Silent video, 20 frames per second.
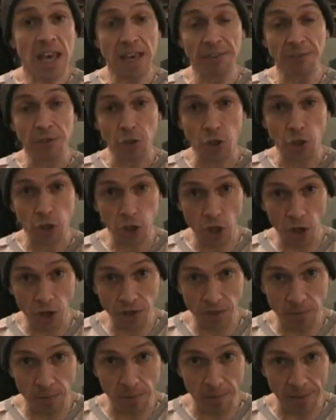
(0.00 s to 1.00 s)
if you
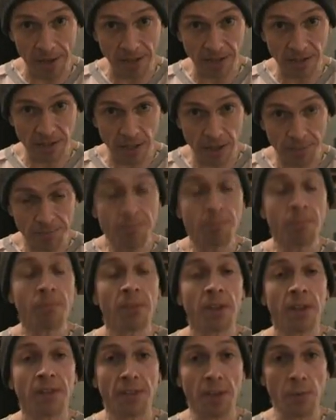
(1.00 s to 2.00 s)
showed them a mixer,
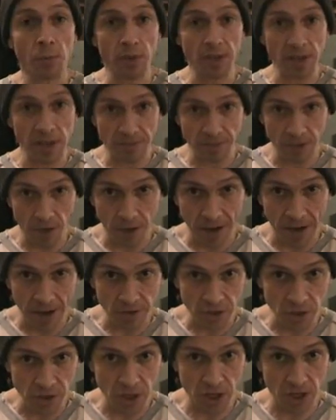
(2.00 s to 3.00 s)
they wouldn't even know
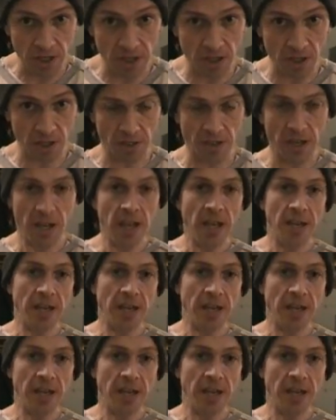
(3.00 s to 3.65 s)
how to turn it on.